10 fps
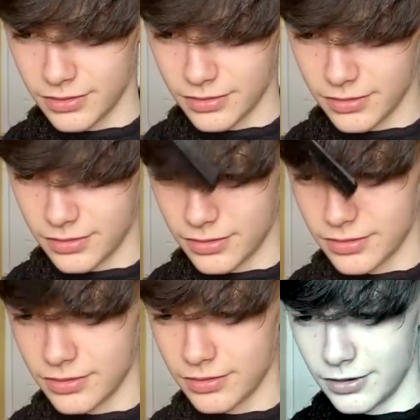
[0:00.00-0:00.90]

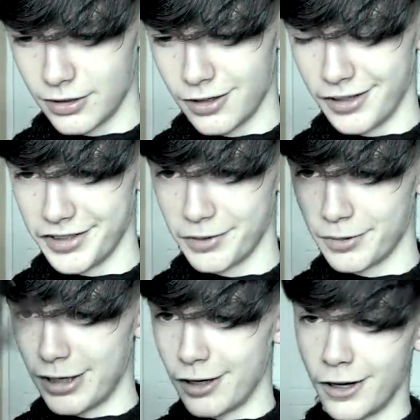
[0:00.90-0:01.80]
the jumping ones. Oh, the
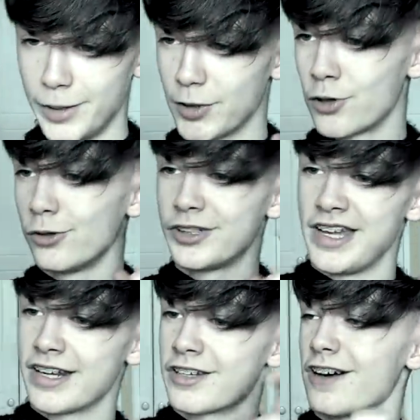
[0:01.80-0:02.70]
what? I'm a cool
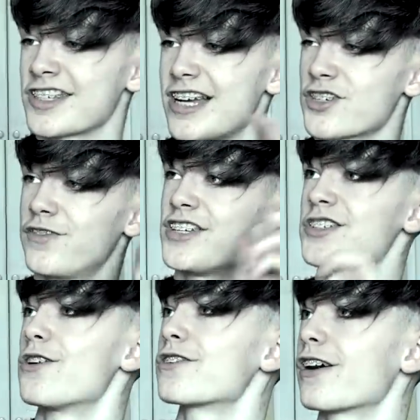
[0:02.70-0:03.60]

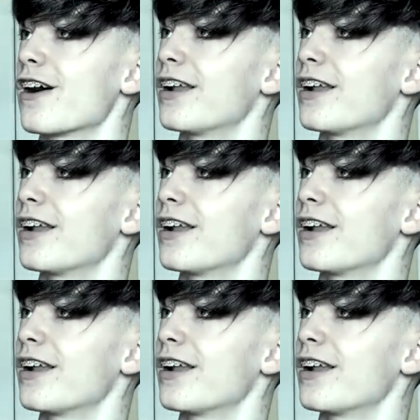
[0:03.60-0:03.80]
TikTok/Visco girl,